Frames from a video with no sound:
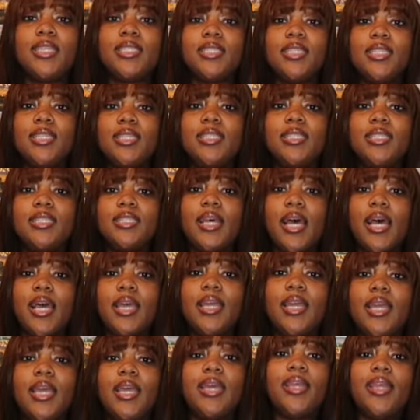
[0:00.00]
is the
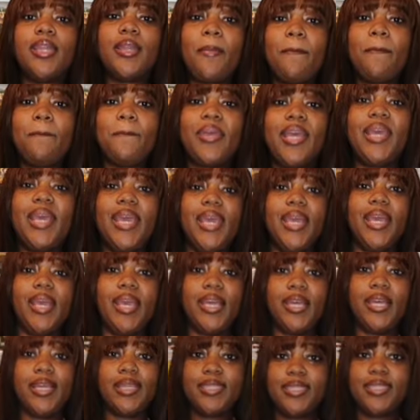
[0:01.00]
second
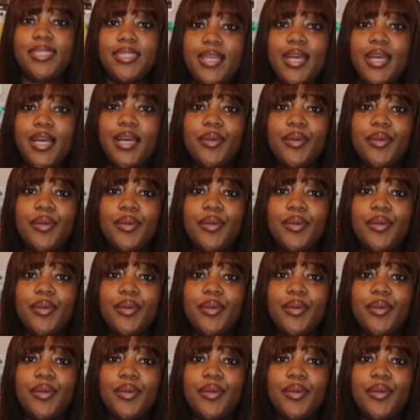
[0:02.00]
piece.